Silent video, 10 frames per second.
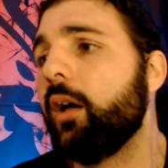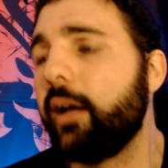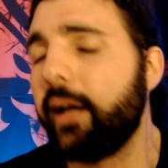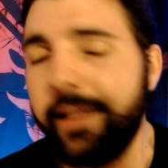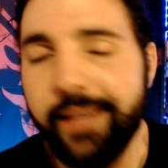
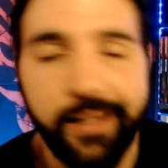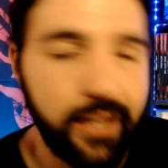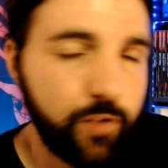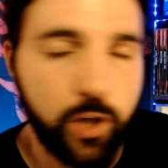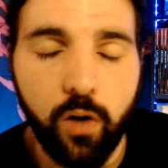And then give
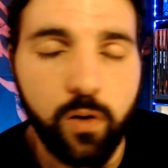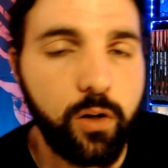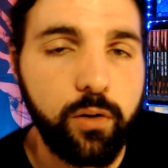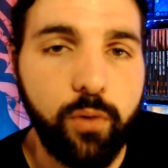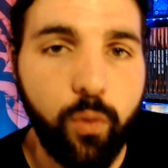a call.
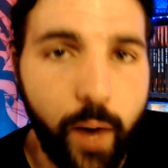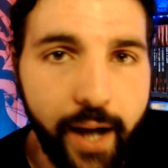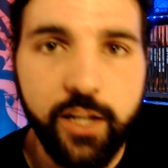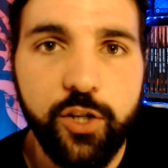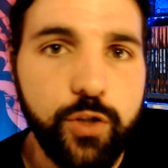Why
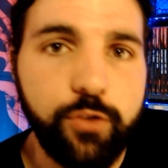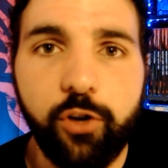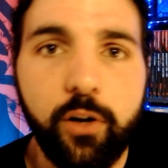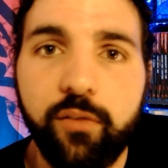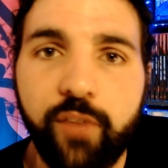did you
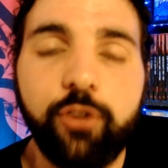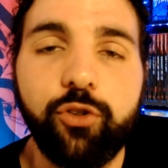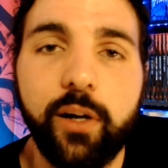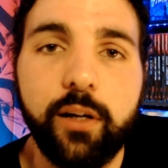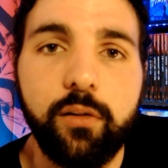start
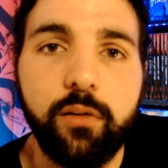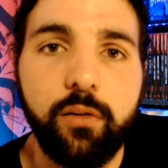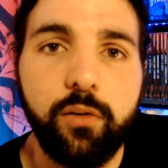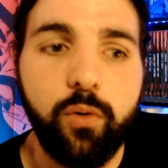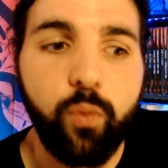adventuring?
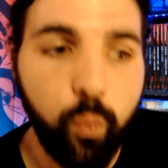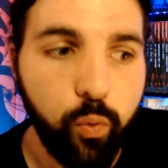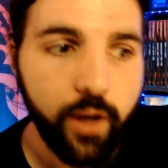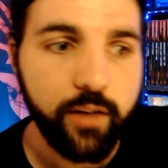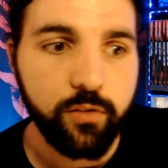
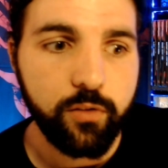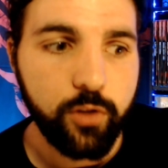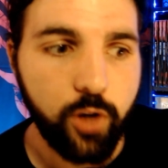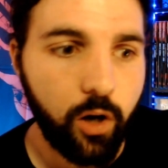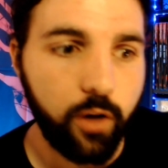What
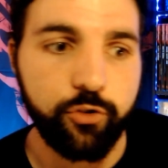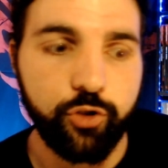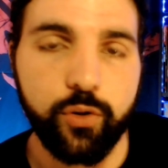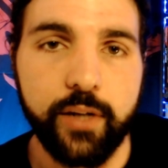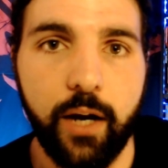caused
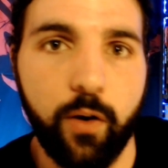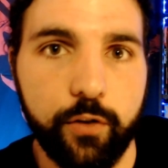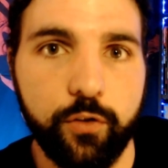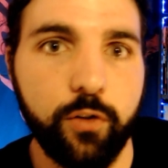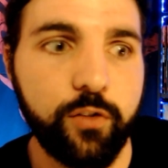your
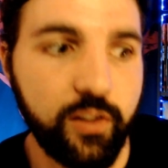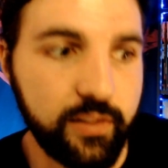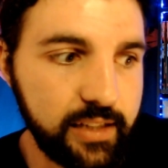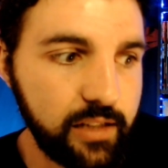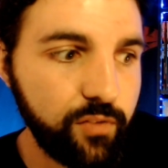character to
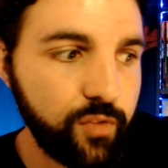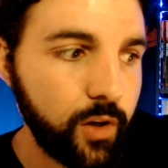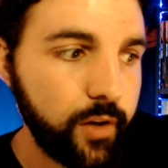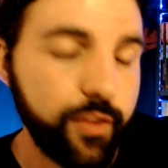leave the